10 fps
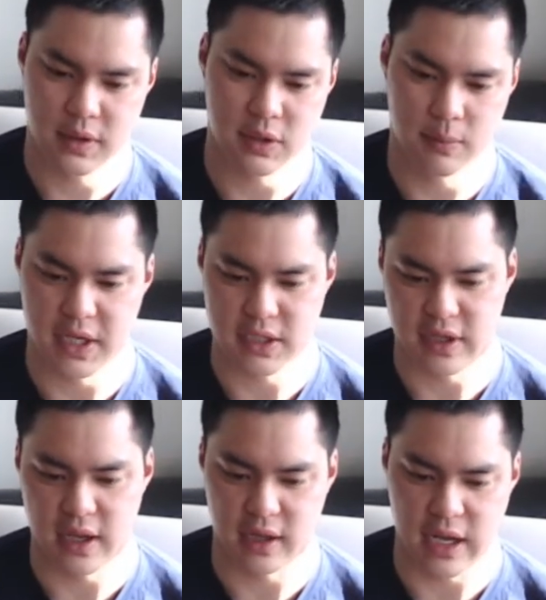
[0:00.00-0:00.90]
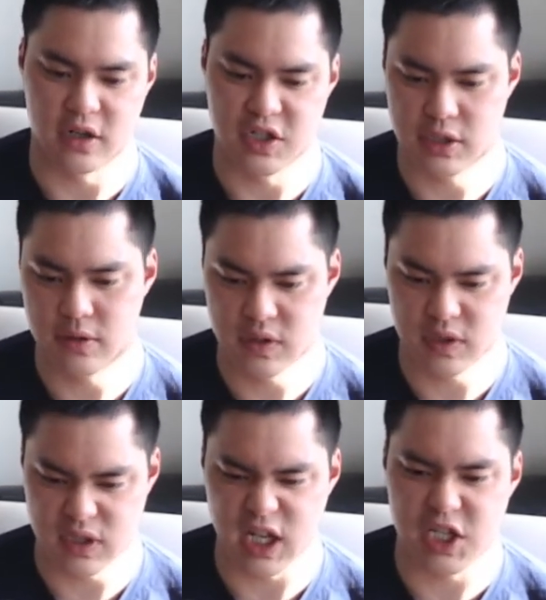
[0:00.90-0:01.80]
So based on that, like I had a
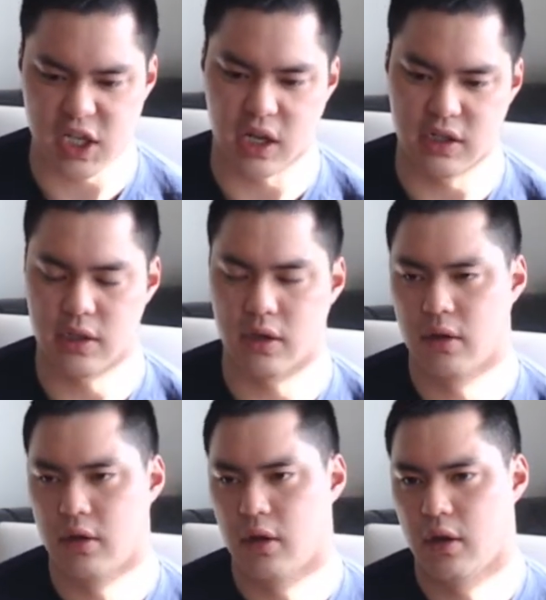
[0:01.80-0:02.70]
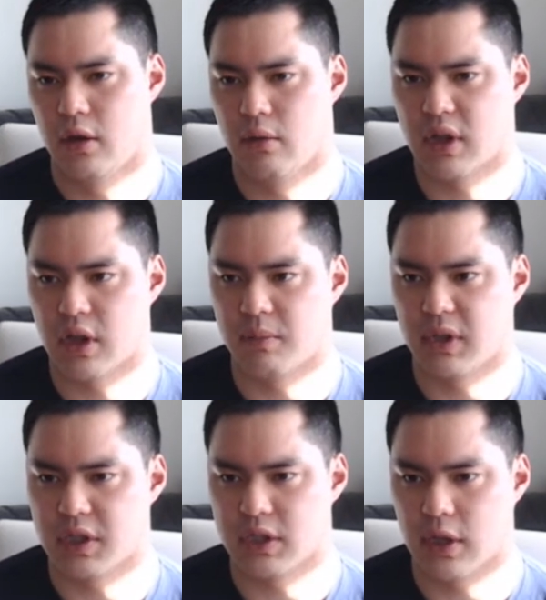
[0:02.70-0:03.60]
decent idea what
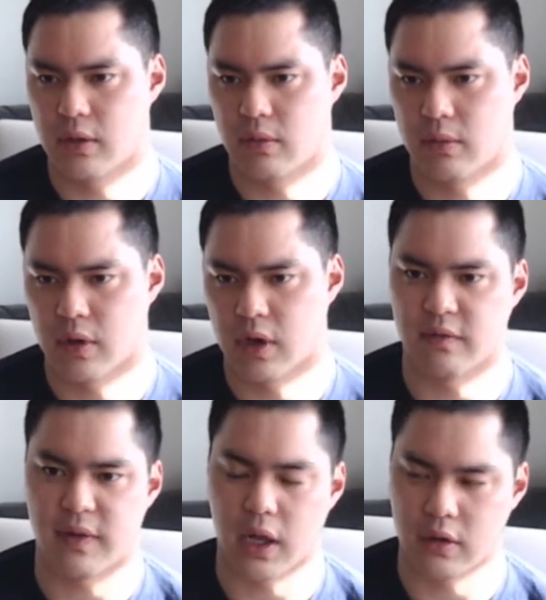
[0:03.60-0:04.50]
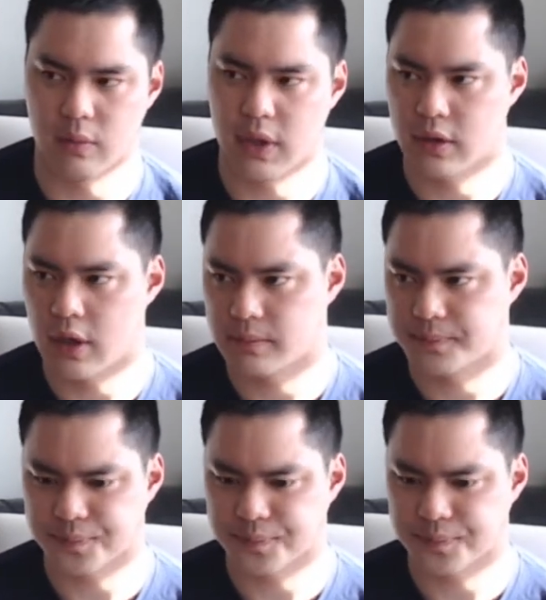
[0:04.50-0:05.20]
companies like were undervalued and whatnot.